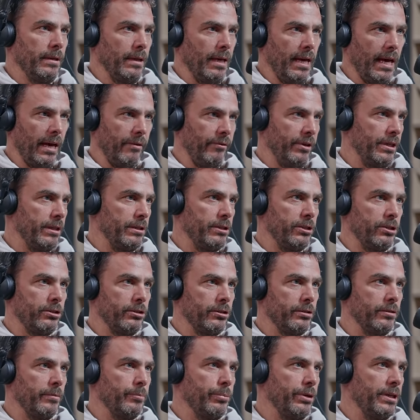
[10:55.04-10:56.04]
having a
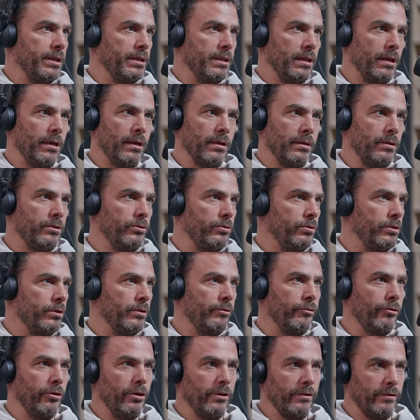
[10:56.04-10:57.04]
digital printer, doing
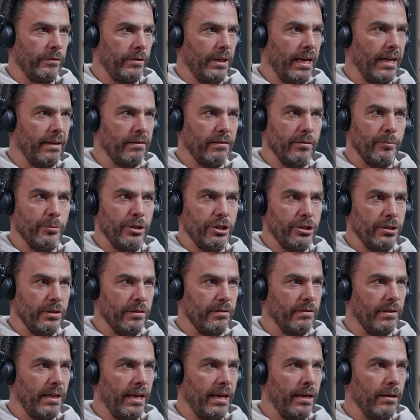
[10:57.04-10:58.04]
the first exhibition
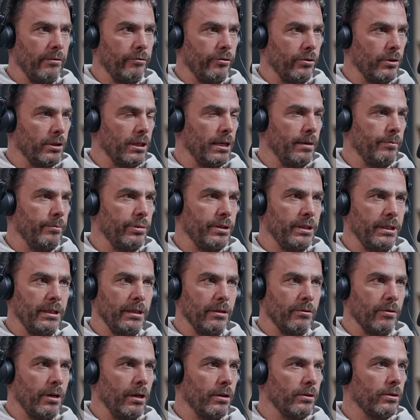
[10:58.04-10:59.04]
stand for a company
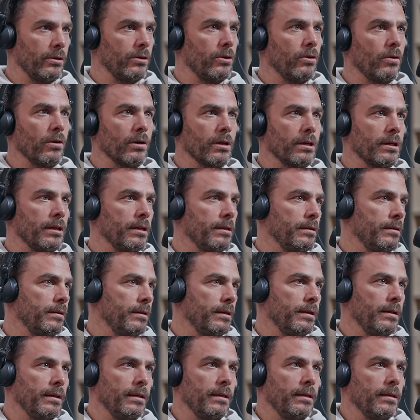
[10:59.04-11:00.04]
around the corner.
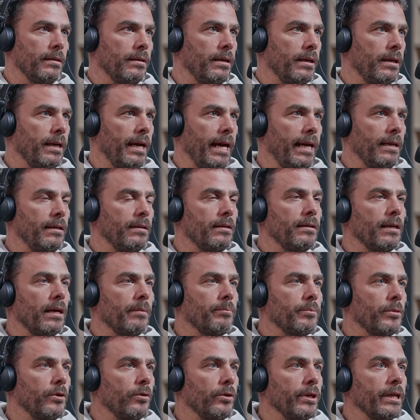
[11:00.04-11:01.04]
Then I ended
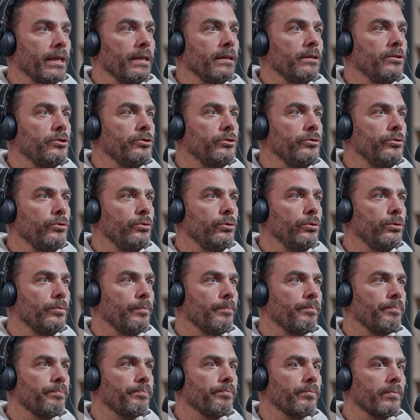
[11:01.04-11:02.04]
up going
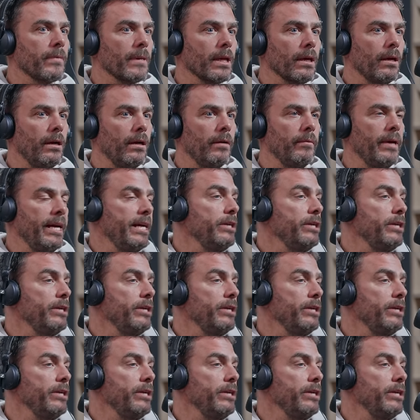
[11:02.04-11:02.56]
into um,